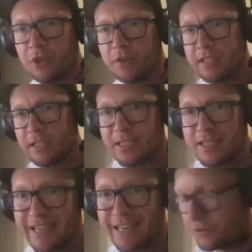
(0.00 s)
this a
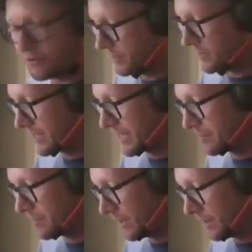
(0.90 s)

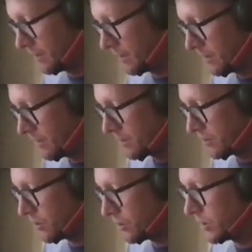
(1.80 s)
self-tapping
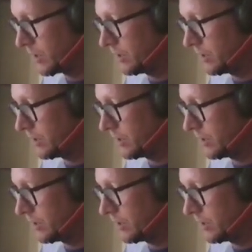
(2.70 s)
core.